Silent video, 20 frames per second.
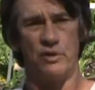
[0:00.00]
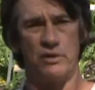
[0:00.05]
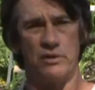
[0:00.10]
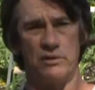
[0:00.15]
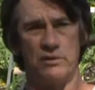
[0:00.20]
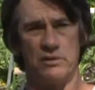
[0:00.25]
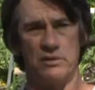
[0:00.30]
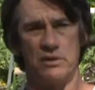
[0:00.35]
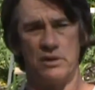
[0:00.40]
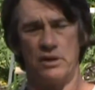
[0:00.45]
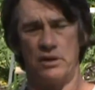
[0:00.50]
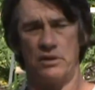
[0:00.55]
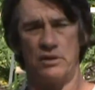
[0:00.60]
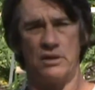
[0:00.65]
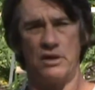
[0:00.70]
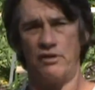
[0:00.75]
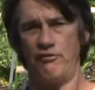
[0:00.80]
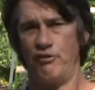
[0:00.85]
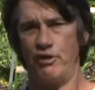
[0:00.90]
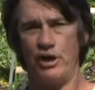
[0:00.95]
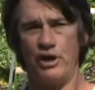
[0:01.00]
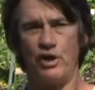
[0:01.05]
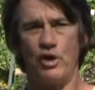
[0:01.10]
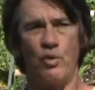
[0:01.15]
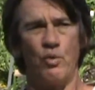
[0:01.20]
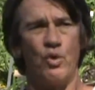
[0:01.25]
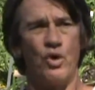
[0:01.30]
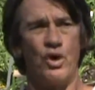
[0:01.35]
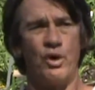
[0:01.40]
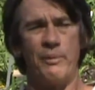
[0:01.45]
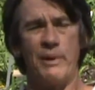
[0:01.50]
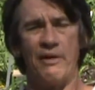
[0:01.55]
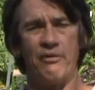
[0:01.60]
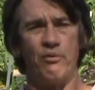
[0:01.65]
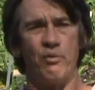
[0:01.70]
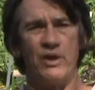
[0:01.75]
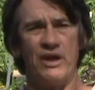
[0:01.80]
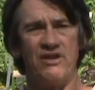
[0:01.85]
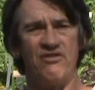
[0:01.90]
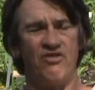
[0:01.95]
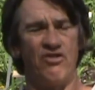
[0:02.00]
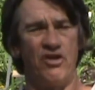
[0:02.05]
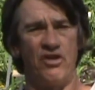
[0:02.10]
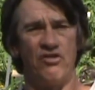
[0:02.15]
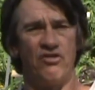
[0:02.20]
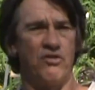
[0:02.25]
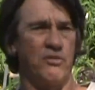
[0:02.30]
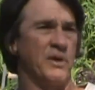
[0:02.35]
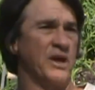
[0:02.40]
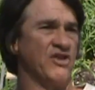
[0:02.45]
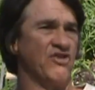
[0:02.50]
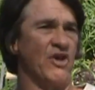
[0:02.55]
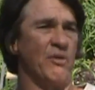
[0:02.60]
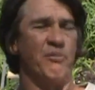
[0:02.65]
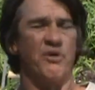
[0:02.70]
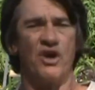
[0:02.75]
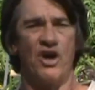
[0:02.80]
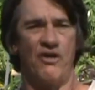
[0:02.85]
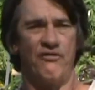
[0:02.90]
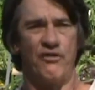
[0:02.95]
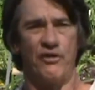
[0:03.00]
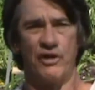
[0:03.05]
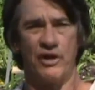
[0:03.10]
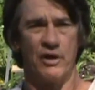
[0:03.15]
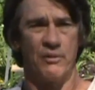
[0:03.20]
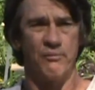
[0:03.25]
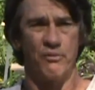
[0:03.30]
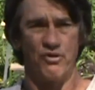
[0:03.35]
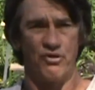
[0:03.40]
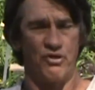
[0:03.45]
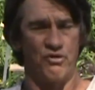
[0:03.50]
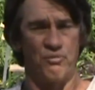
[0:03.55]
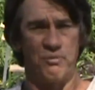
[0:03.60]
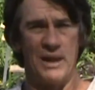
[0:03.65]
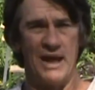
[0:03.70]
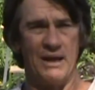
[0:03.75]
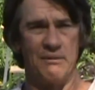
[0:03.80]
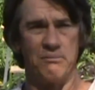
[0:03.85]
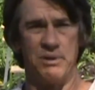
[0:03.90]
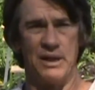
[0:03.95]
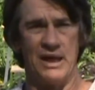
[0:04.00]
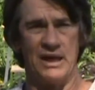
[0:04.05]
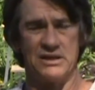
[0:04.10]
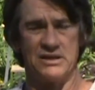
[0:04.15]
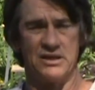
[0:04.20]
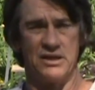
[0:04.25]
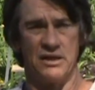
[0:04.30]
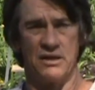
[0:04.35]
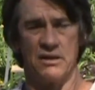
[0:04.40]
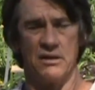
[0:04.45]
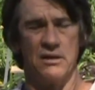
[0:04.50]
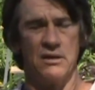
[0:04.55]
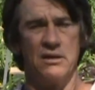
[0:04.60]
And I really don't worry about the weed seeds because I'm covering them with this black plastic